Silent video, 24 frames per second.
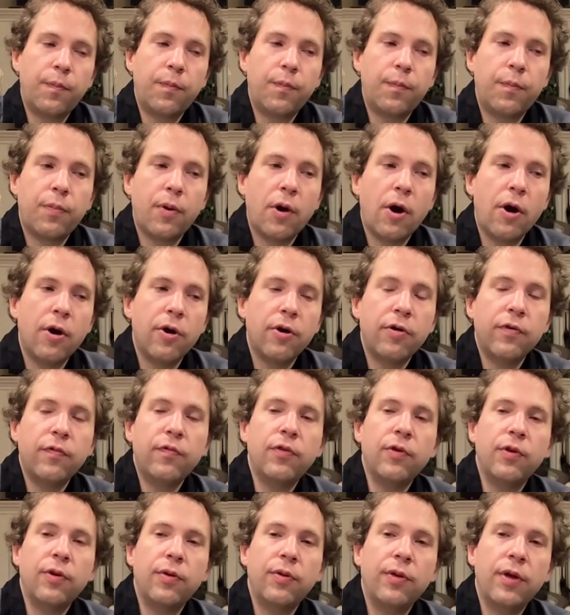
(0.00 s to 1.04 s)
part of
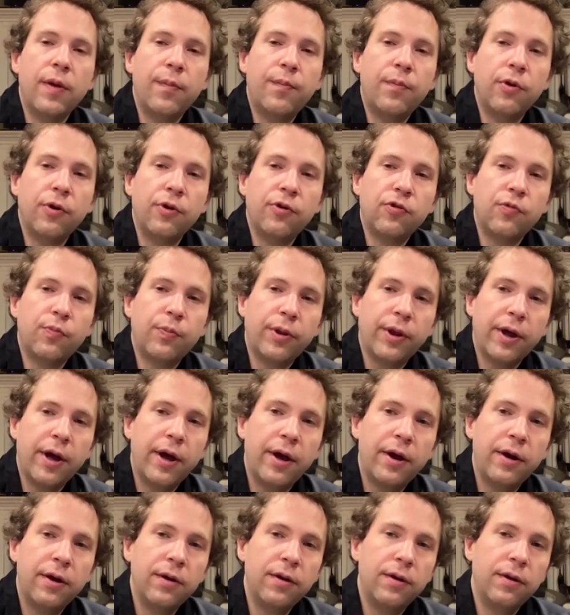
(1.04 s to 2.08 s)
the, that book's
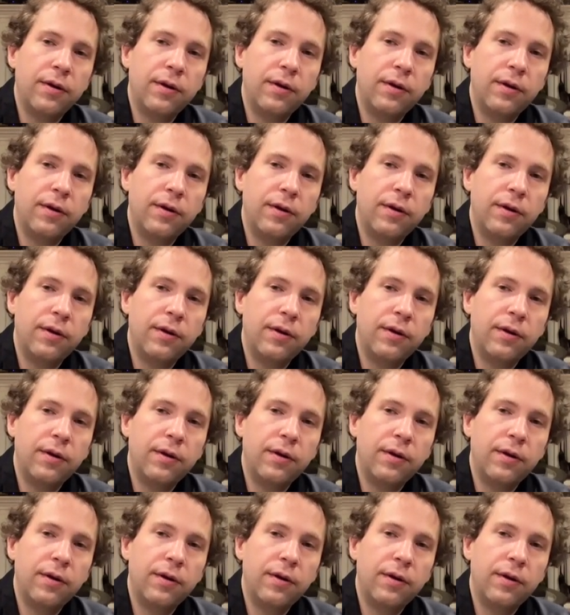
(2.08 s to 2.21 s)
plot